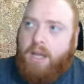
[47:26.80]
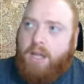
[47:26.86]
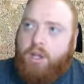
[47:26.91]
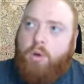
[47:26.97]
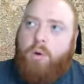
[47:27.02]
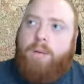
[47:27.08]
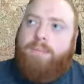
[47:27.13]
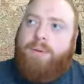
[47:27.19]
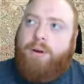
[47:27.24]

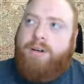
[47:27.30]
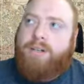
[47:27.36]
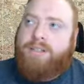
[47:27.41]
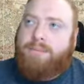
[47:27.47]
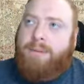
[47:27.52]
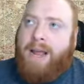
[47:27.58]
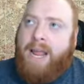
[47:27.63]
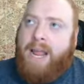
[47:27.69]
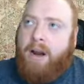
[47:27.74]
You upload it
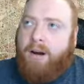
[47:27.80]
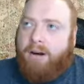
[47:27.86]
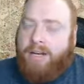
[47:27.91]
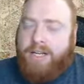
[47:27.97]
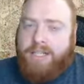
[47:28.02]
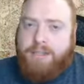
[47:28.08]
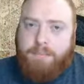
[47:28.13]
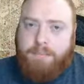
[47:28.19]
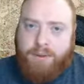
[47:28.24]
to
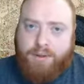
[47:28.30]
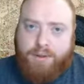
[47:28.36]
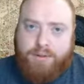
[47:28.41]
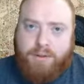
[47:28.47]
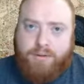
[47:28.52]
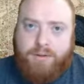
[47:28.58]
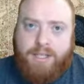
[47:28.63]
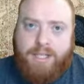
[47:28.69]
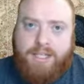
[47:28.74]
MyHeritage, but there's
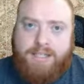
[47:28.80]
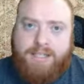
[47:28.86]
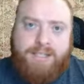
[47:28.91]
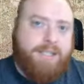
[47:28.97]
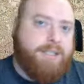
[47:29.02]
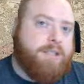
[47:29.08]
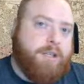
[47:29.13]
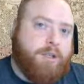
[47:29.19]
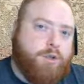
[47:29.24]
only
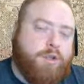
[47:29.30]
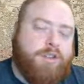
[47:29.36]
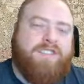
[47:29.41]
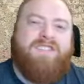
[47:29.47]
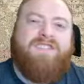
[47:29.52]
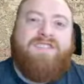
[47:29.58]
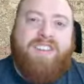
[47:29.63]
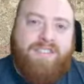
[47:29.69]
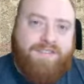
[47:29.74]

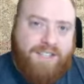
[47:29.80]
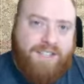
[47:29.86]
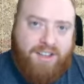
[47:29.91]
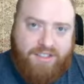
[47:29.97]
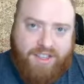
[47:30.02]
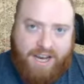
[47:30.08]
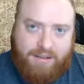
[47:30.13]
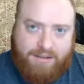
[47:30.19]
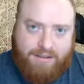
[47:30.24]

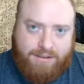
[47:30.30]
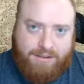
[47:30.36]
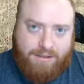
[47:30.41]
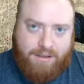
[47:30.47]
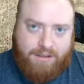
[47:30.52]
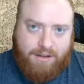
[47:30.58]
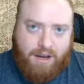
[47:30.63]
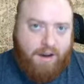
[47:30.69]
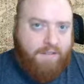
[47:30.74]
650,000
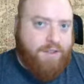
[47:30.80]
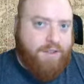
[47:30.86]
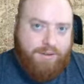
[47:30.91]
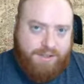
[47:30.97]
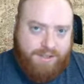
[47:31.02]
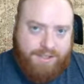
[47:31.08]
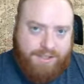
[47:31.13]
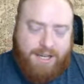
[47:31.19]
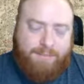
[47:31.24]
of
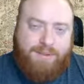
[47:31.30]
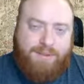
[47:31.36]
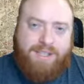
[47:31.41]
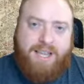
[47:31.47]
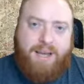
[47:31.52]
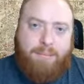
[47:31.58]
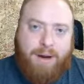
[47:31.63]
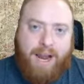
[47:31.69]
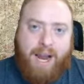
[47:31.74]
those SNPs
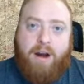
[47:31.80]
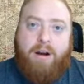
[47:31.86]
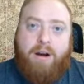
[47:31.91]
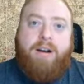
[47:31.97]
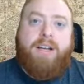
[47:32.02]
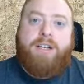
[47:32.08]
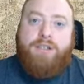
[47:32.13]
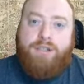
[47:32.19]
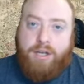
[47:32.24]
that
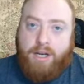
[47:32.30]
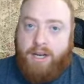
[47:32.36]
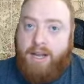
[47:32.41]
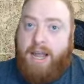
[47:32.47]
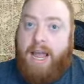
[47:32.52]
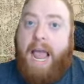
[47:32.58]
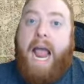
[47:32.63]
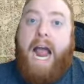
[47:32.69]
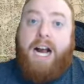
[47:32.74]
MyHeritage
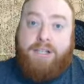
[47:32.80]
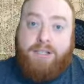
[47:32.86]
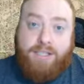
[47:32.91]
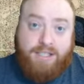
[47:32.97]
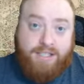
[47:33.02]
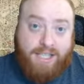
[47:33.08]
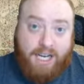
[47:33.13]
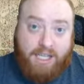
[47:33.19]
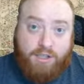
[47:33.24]

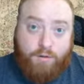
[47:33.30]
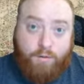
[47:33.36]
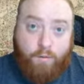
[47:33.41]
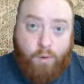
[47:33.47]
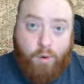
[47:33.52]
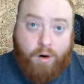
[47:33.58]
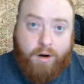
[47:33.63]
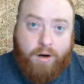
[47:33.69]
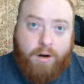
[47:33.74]
actually tests
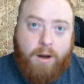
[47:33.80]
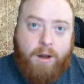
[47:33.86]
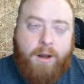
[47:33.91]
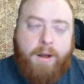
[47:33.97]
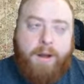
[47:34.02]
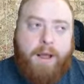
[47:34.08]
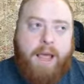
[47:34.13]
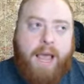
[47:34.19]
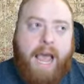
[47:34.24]
for
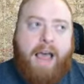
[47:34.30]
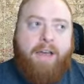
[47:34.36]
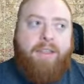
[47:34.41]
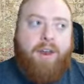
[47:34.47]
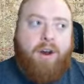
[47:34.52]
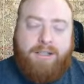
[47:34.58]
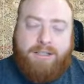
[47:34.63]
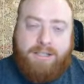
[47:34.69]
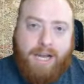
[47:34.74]
and
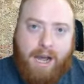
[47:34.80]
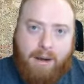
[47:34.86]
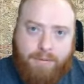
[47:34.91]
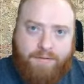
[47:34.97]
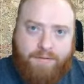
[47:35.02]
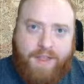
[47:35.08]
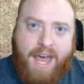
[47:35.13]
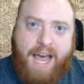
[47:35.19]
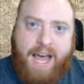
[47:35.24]
then on top
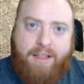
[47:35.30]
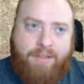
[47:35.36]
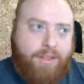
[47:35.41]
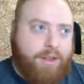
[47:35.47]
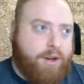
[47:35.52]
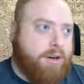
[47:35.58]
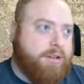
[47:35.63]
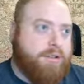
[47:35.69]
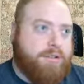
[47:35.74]
of that,
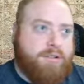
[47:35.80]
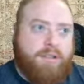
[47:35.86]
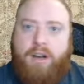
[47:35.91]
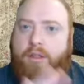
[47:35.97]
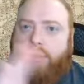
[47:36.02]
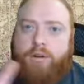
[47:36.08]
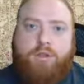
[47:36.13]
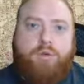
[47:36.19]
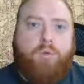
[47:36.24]
there's
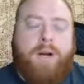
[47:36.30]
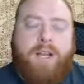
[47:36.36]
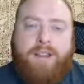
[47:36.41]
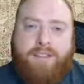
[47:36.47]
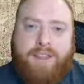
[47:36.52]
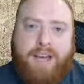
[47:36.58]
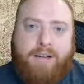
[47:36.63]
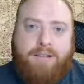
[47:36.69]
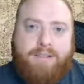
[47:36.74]
another
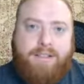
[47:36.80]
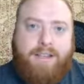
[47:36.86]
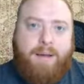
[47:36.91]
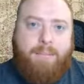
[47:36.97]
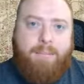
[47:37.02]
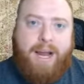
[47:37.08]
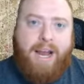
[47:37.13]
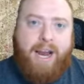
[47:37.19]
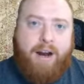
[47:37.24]
20,000
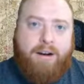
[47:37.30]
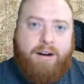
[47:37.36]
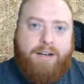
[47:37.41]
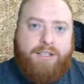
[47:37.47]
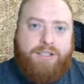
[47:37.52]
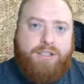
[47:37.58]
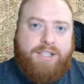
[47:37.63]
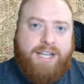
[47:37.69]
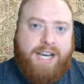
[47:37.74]
that
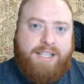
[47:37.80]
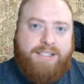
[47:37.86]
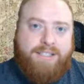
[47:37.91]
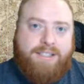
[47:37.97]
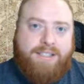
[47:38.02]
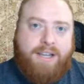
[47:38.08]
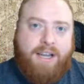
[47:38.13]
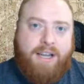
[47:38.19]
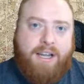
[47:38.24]
MyHeritage
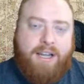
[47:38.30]
tests